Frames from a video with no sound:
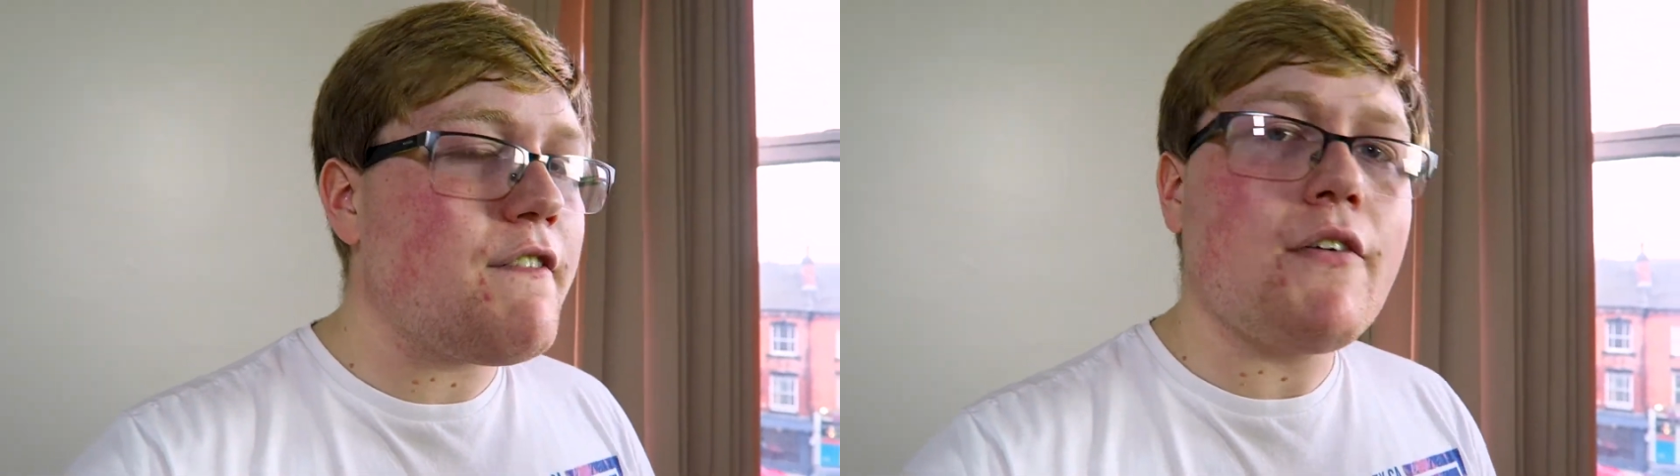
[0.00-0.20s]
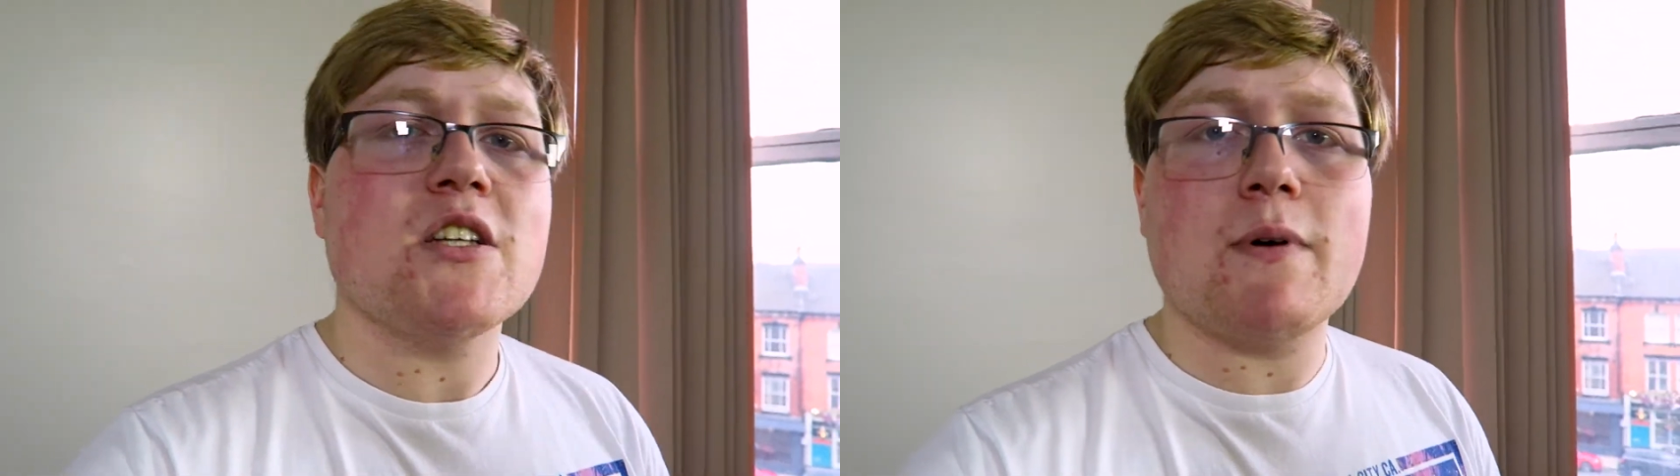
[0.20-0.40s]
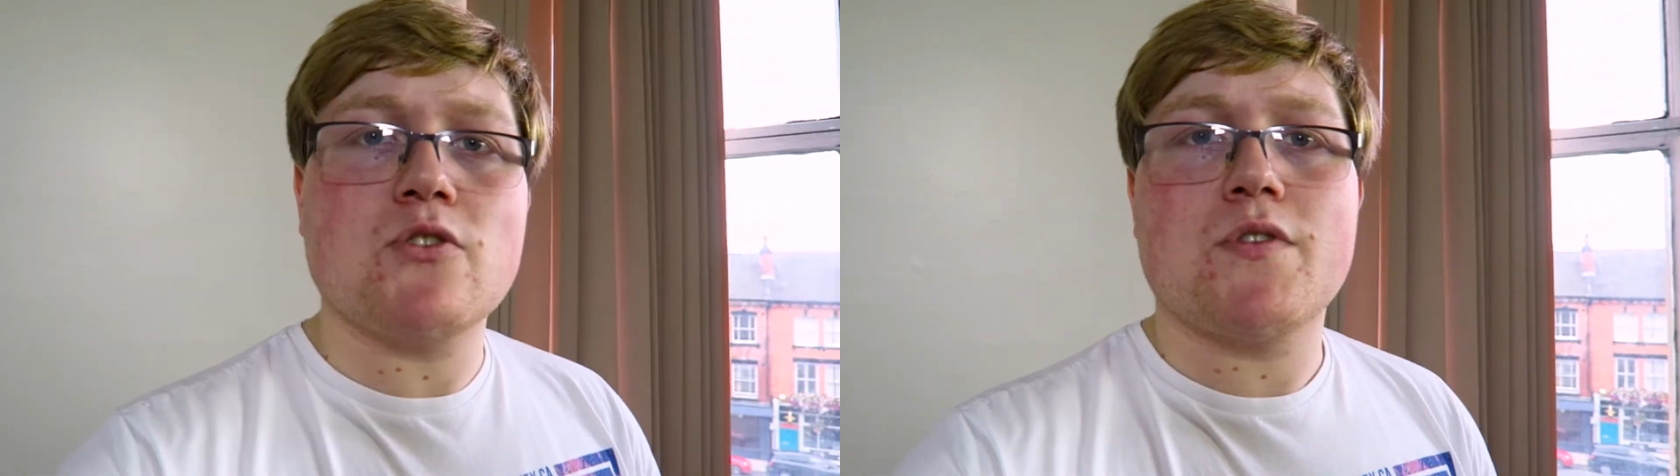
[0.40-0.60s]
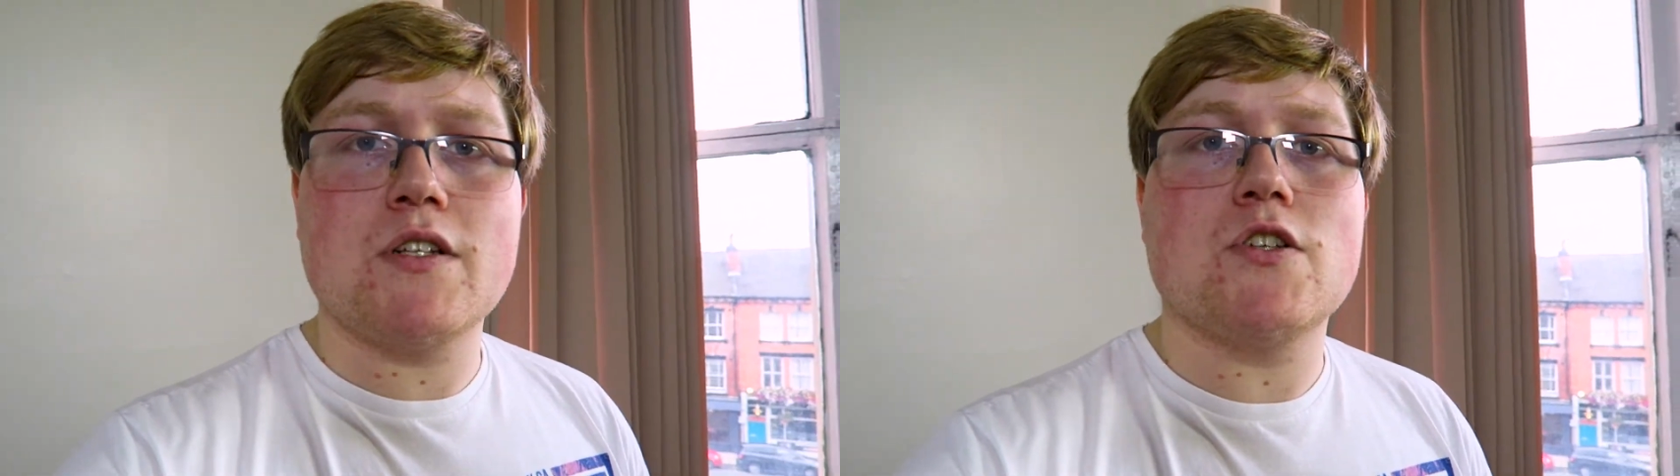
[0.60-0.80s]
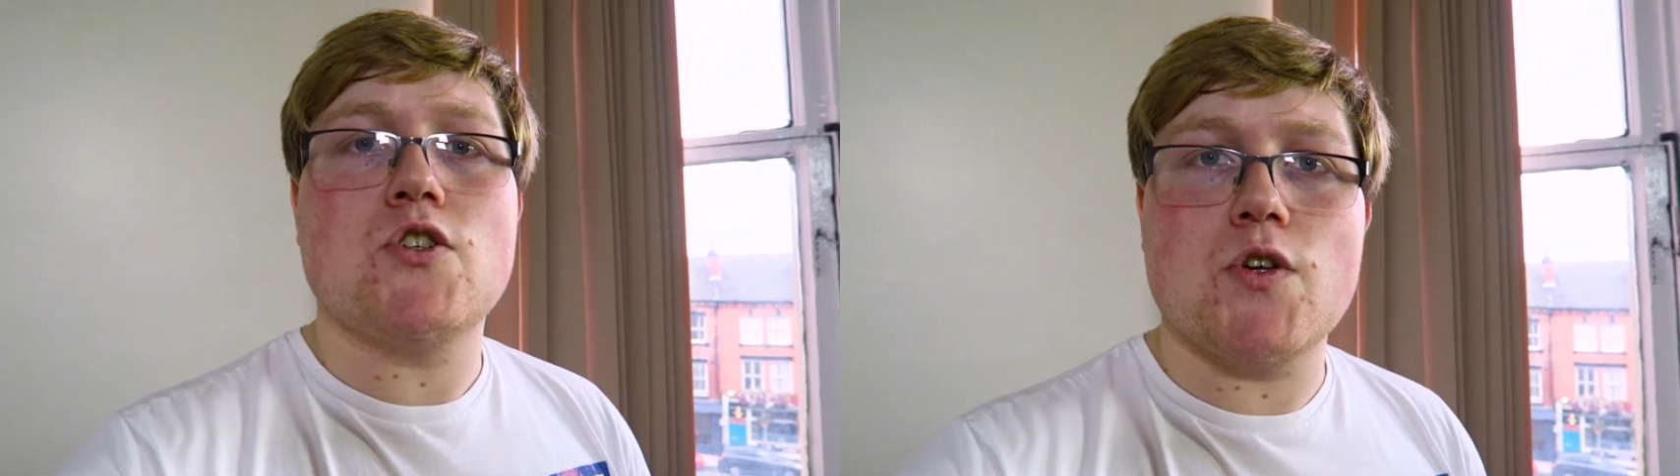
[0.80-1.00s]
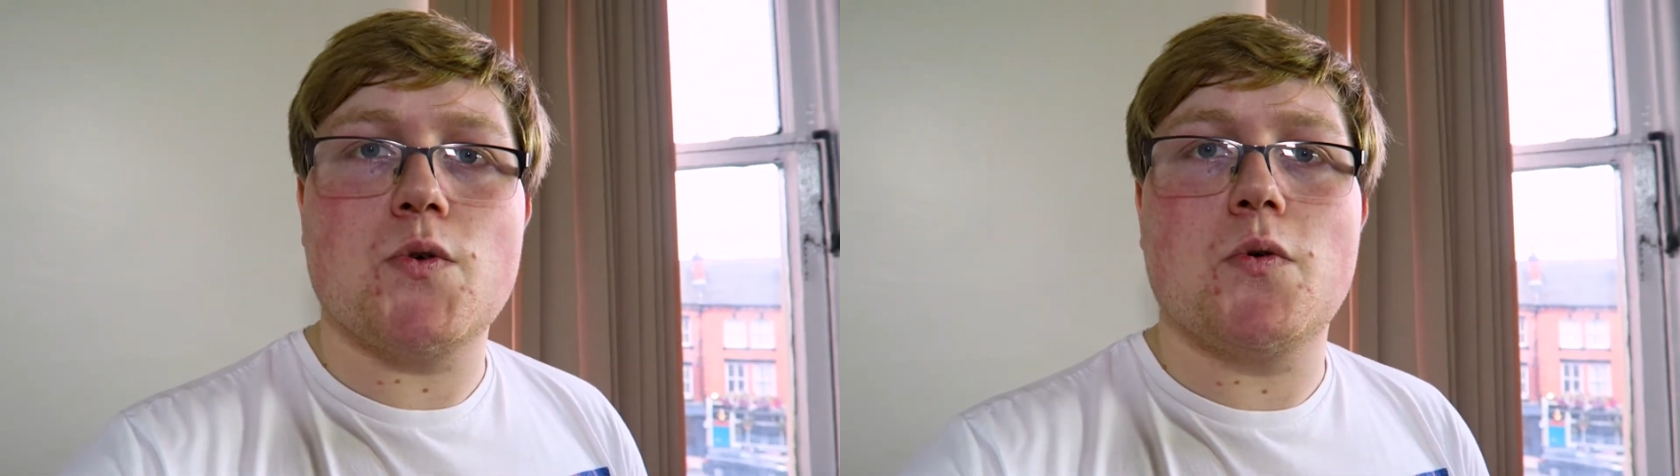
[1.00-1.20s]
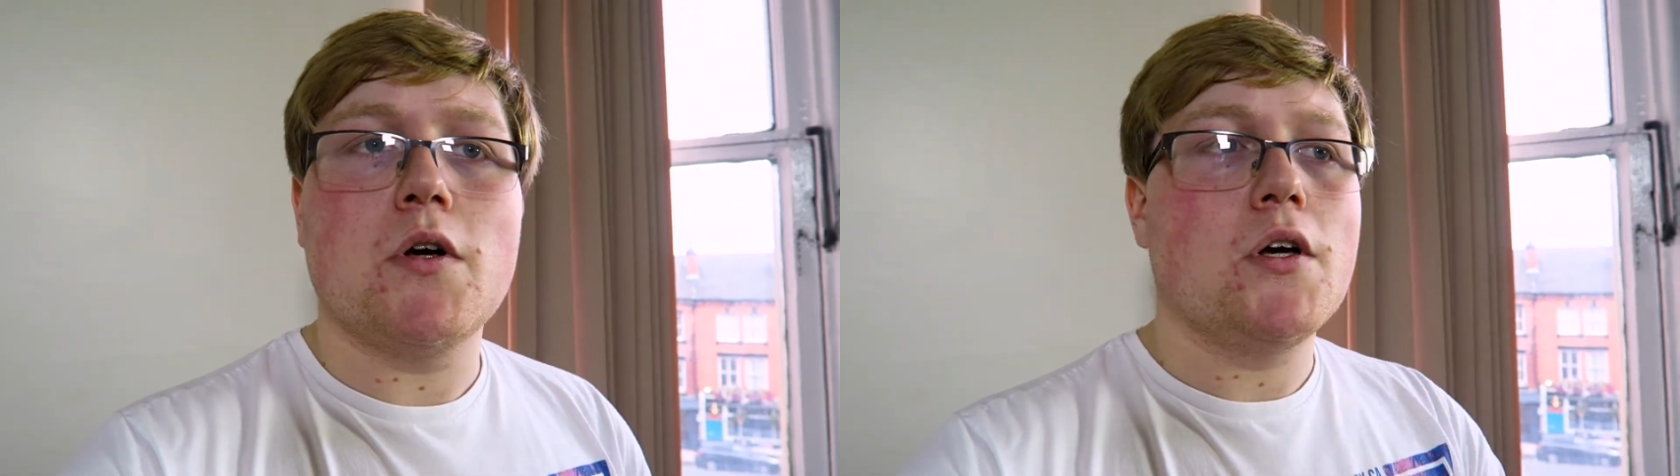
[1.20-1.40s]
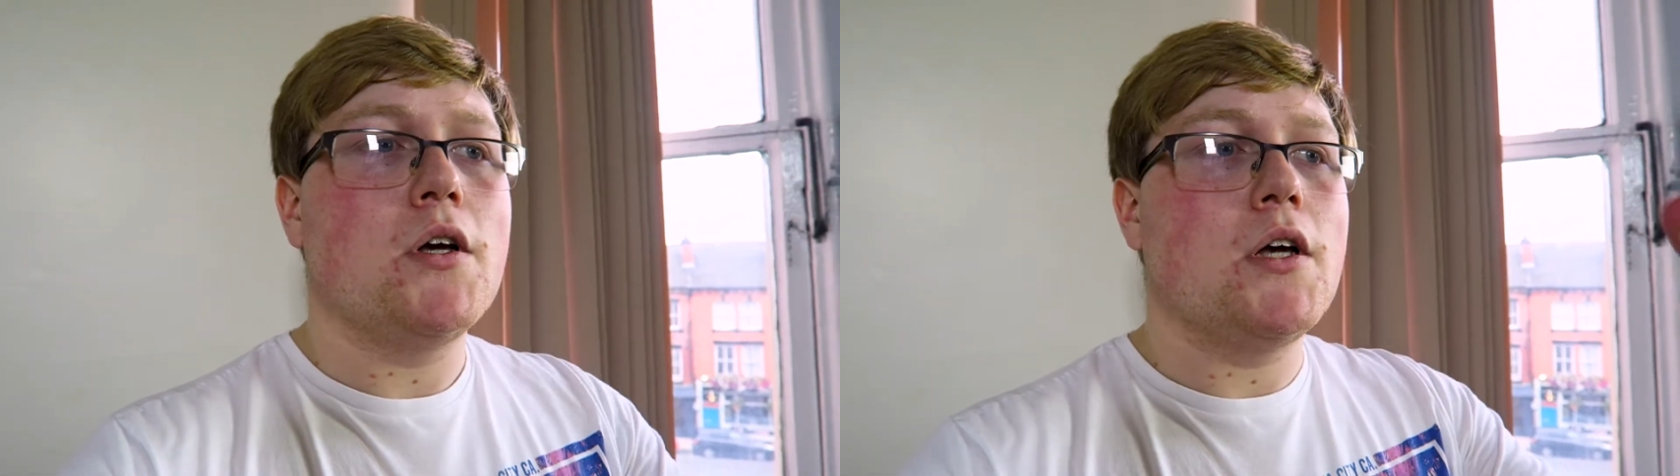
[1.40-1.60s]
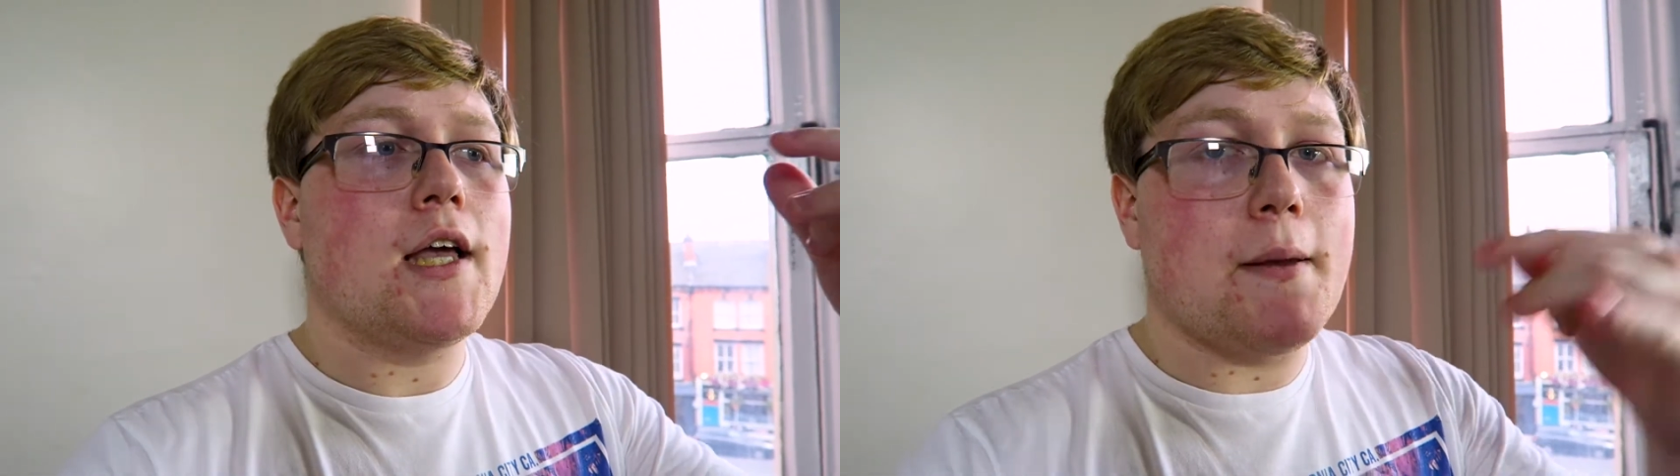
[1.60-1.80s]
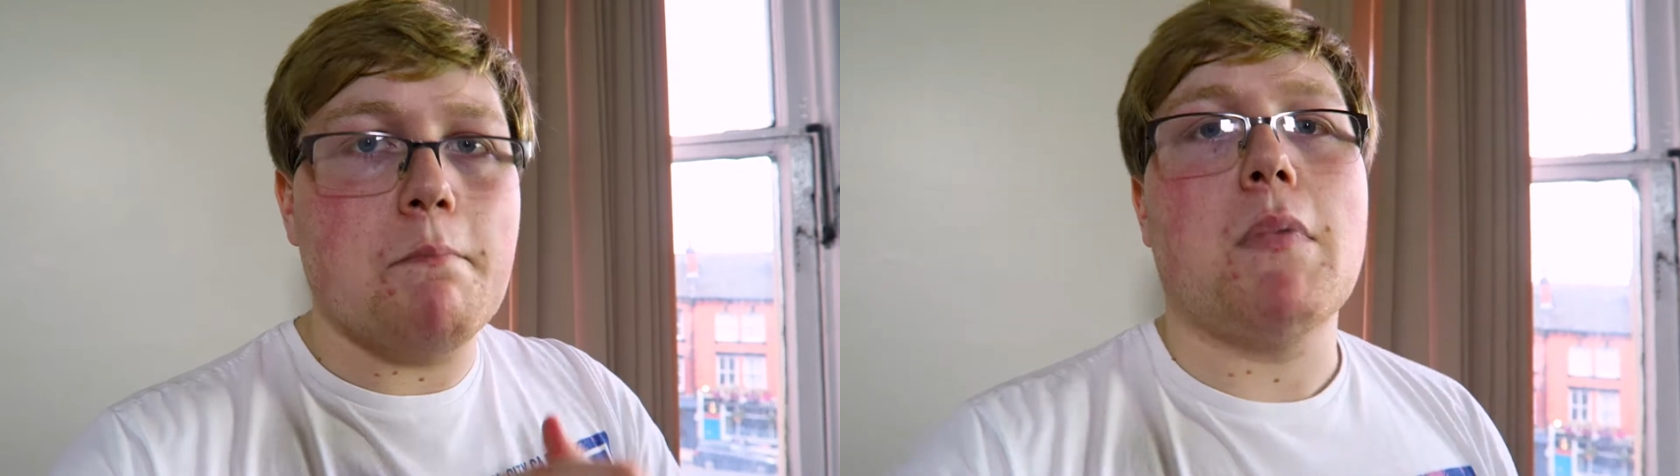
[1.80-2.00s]
very special thing to do
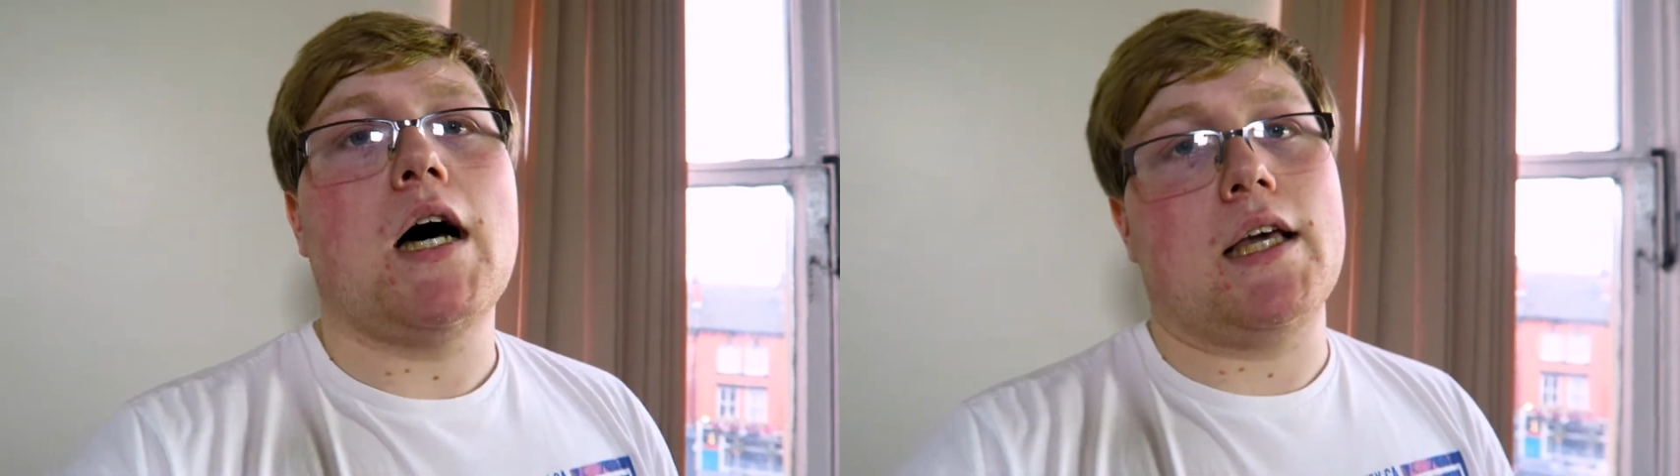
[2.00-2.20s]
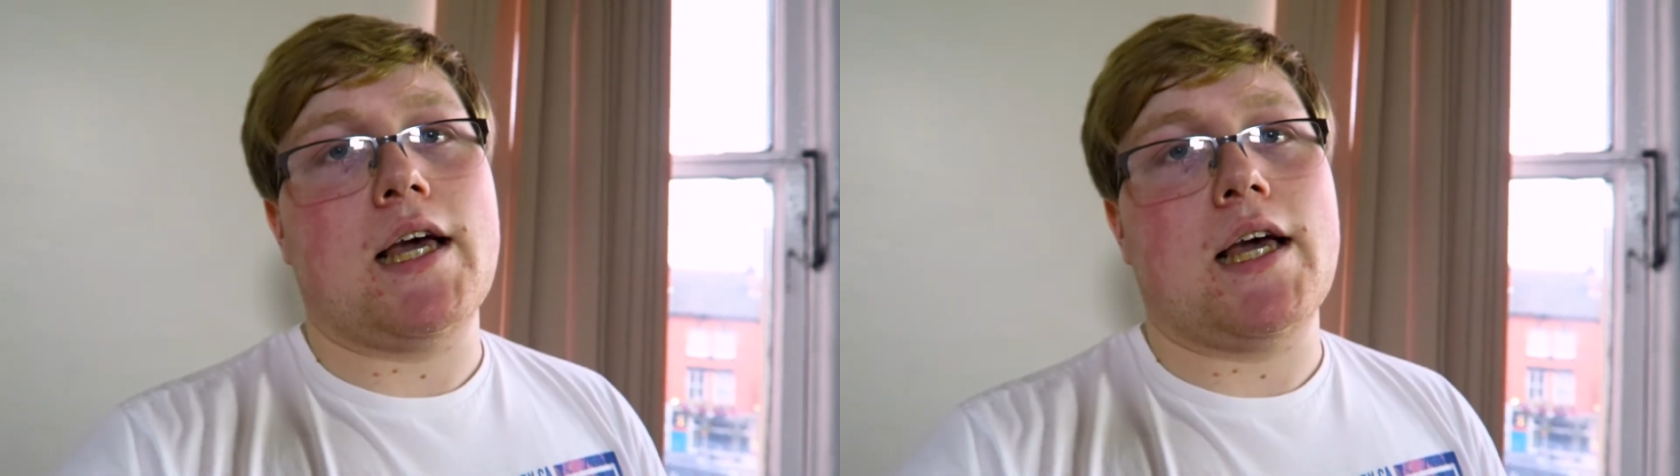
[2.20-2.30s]
in my